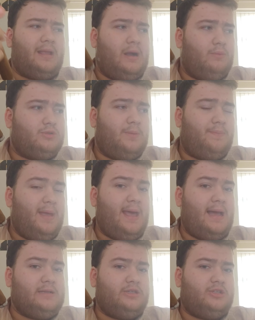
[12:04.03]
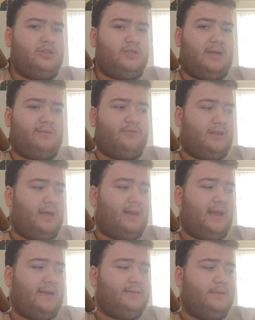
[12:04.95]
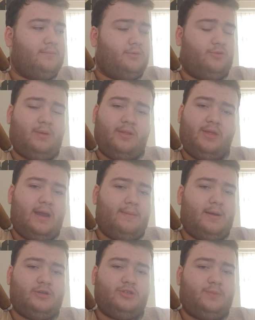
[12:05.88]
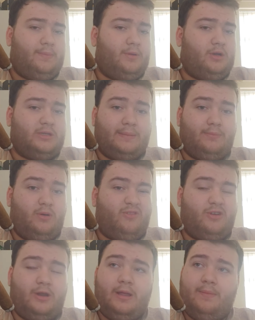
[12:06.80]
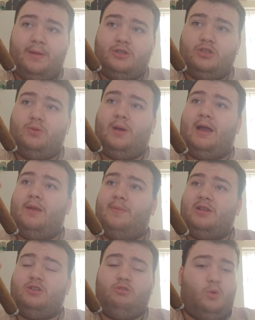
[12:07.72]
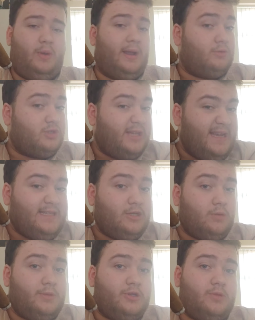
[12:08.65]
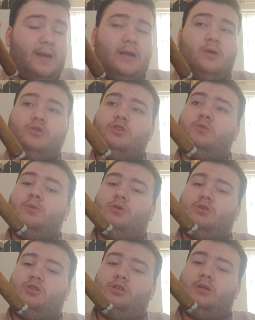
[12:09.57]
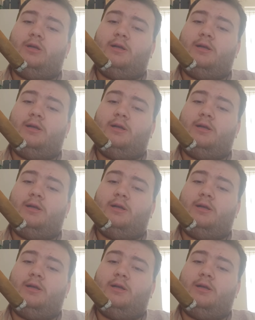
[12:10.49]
I was a bit hesitant after that lighting puff. I think that might just be because I puffed on it a bit too hard, a bit too quick. I was heating up the tobacco too much.